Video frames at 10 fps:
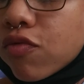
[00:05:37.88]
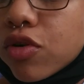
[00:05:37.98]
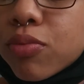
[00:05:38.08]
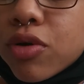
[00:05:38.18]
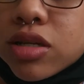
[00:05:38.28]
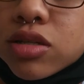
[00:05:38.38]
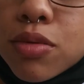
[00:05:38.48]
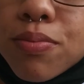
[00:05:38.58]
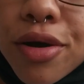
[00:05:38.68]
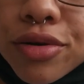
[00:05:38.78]
for price
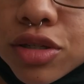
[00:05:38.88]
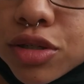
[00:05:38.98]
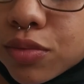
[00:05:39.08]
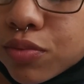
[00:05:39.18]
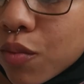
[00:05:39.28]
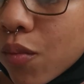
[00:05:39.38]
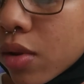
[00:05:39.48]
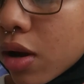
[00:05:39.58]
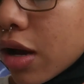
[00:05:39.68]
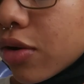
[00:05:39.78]
comparison,
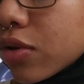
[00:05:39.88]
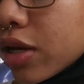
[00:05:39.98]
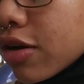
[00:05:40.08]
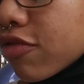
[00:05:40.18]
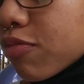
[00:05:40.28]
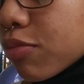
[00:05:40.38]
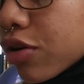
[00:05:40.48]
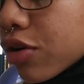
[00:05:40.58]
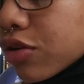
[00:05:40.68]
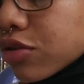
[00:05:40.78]
I only have
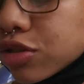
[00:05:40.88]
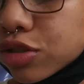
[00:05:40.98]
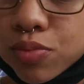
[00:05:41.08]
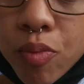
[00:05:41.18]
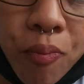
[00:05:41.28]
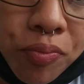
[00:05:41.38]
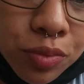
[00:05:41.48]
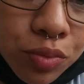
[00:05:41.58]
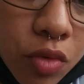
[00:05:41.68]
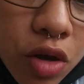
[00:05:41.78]
burgers
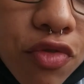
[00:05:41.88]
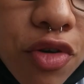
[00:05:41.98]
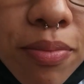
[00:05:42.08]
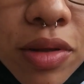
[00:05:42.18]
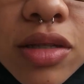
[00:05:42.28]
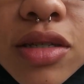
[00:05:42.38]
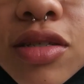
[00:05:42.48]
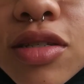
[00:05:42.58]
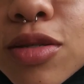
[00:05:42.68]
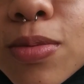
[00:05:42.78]
from
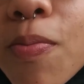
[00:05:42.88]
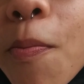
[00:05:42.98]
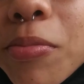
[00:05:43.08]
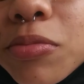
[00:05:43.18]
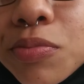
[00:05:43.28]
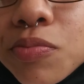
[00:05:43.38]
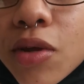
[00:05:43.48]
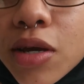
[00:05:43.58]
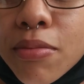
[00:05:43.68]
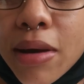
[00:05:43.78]
Vyvy's
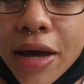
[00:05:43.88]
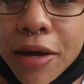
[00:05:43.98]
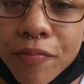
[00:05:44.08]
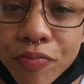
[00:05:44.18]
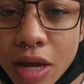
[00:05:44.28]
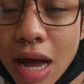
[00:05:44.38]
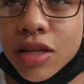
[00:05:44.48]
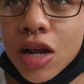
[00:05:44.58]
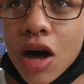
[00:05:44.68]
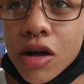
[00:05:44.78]
in my
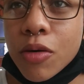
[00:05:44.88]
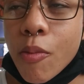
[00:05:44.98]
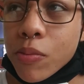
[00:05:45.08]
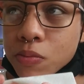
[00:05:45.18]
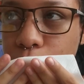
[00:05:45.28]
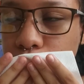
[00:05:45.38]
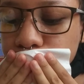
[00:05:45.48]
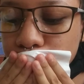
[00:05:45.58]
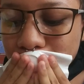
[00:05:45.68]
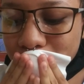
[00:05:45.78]
catalog.
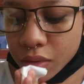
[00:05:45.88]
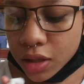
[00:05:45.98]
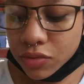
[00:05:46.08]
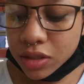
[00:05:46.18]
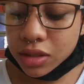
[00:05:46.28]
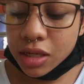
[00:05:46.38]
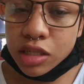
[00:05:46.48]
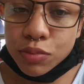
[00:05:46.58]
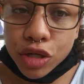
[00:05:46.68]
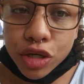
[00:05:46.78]
This
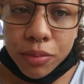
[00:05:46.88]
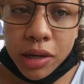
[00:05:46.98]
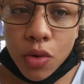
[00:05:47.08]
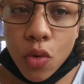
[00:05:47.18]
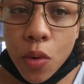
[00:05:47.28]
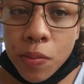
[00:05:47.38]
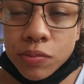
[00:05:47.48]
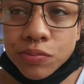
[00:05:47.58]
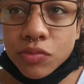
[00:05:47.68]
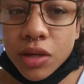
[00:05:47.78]
size burger back home,
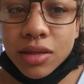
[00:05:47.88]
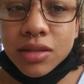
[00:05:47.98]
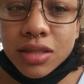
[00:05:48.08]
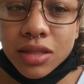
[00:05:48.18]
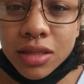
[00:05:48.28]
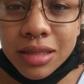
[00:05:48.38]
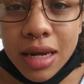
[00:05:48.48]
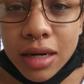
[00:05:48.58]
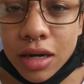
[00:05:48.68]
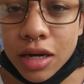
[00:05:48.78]
at least in
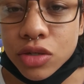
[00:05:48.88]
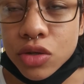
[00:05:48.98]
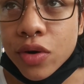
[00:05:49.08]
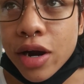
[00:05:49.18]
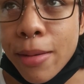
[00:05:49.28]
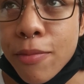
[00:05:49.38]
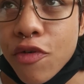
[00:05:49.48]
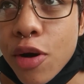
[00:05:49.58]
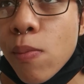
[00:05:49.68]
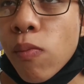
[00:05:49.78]
San Ignacio where I'm
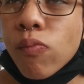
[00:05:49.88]
from,